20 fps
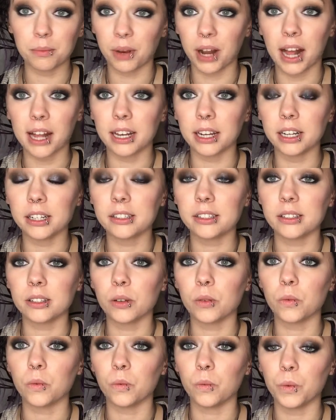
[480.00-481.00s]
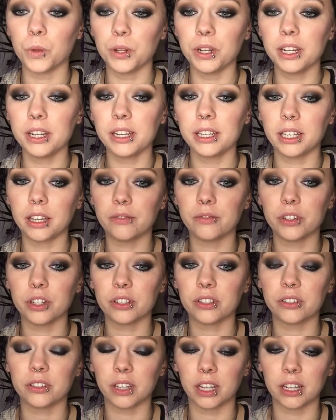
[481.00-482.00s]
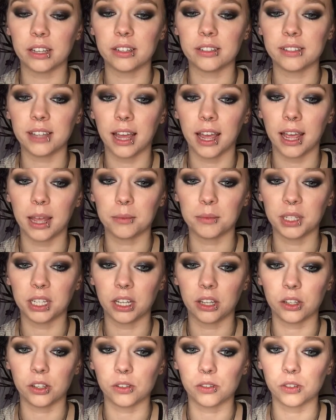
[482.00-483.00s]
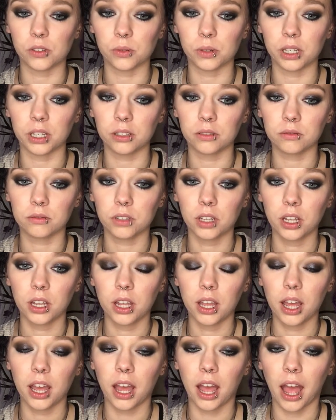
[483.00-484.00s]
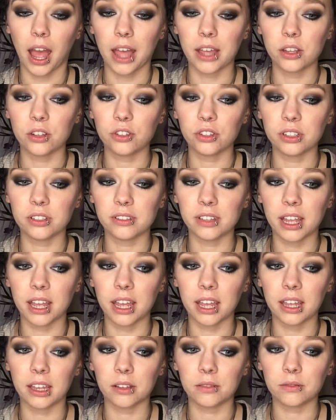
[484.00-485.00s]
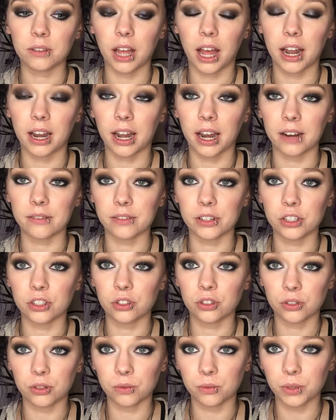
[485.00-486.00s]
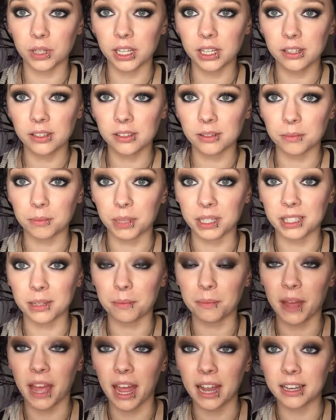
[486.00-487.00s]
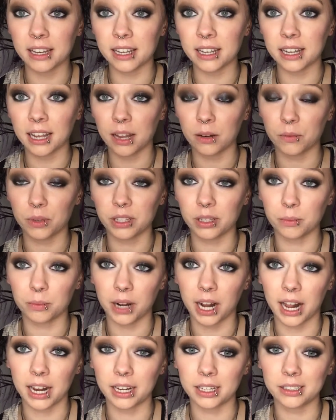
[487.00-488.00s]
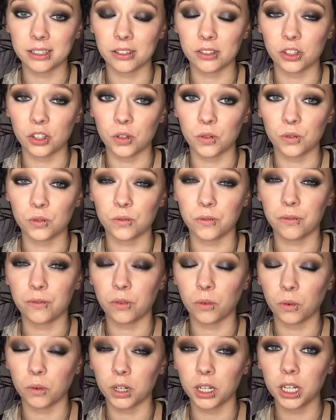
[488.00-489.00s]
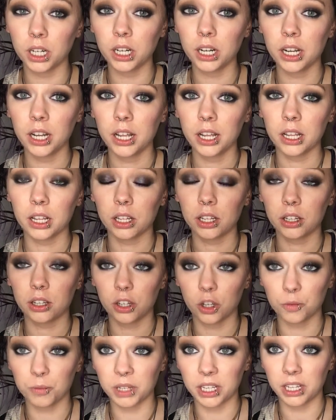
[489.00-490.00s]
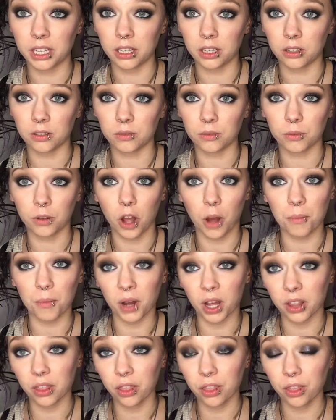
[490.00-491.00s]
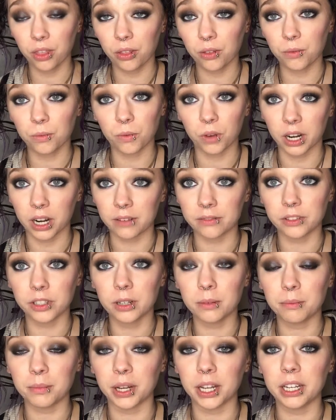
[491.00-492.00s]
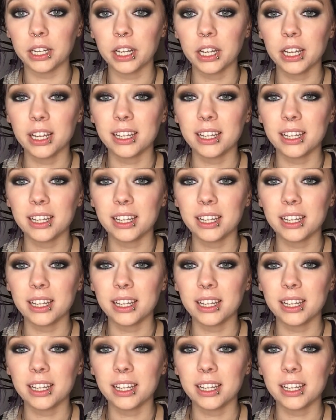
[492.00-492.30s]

product. You need to give your skin time to get used to it. I usually say on average two weeks, but depending on what the product is used for, could be a month, whatever, but